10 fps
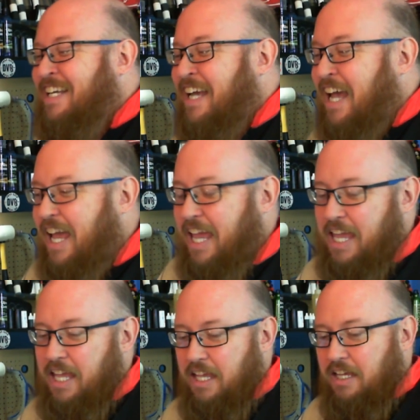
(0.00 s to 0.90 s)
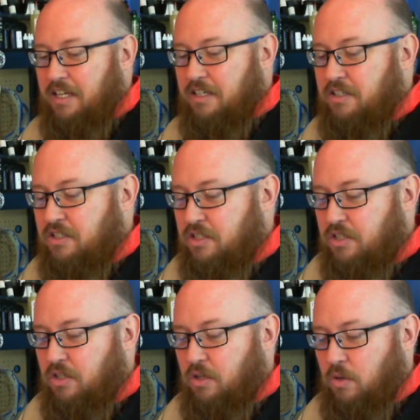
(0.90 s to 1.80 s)
And
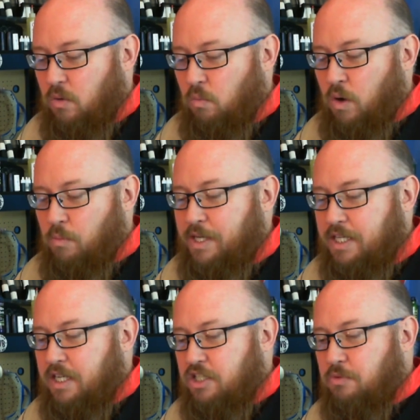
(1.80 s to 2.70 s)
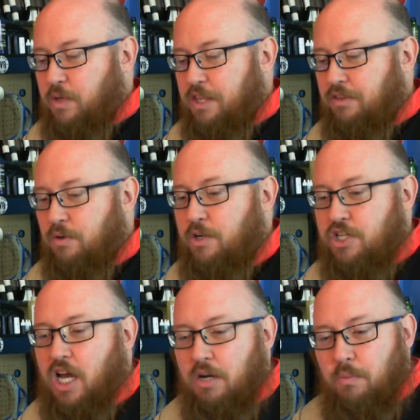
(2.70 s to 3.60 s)
what we did is we threw a
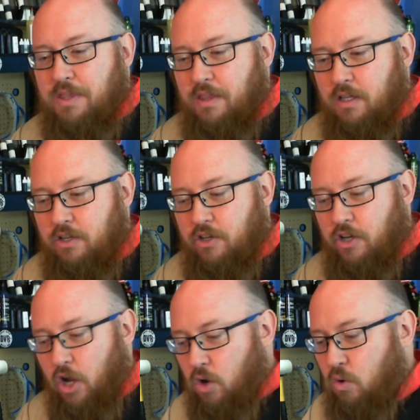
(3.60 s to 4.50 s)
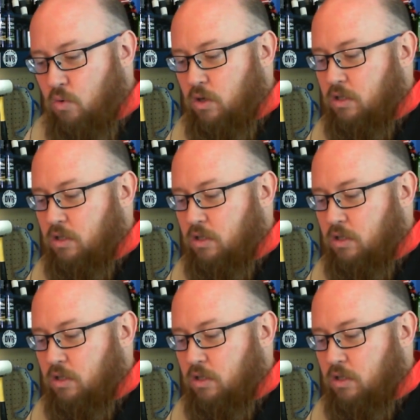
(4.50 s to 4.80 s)
shot with no